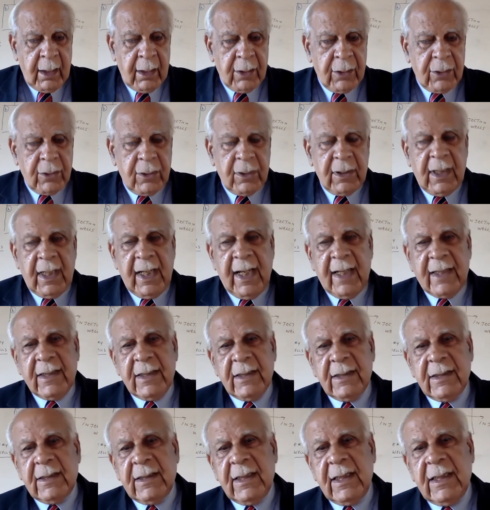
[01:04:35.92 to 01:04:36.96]
So the
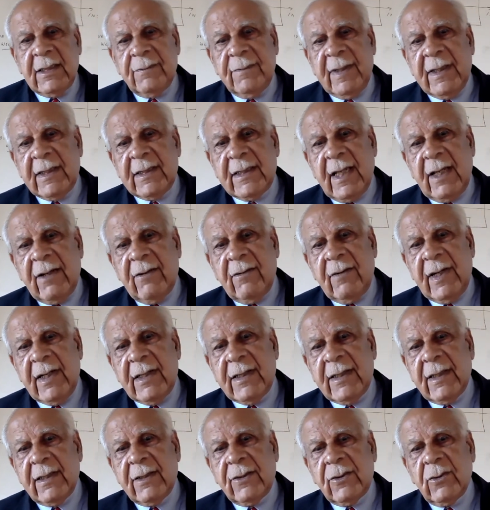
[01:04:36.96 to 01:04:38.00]
electricity is being
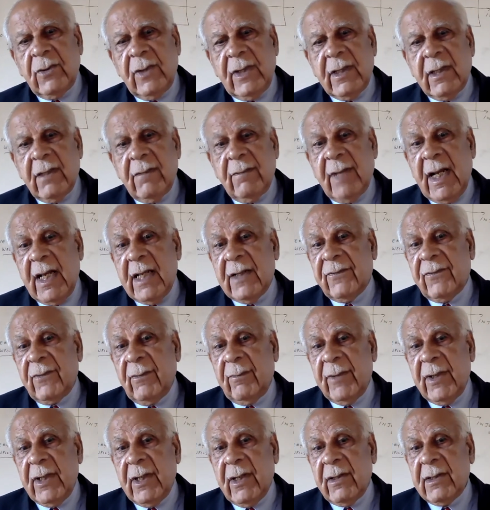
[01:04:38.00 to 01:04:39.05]
generated 200 miles
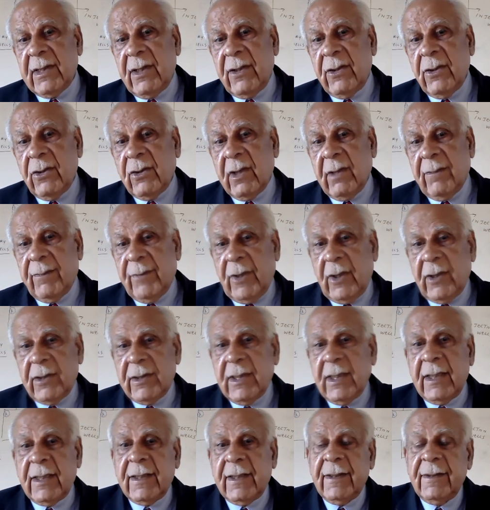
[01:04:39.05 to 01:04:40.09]
from here in the nuclear
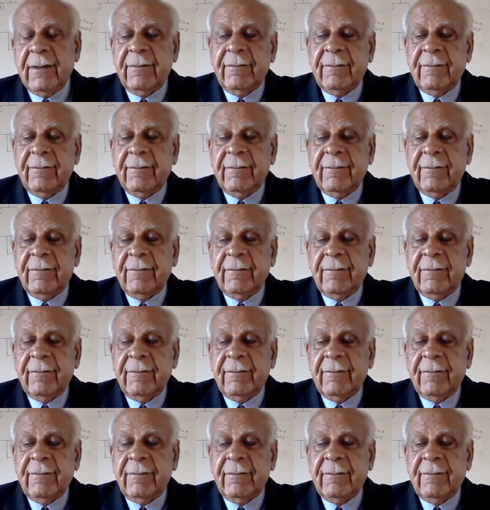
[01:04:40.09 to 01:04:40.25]
project.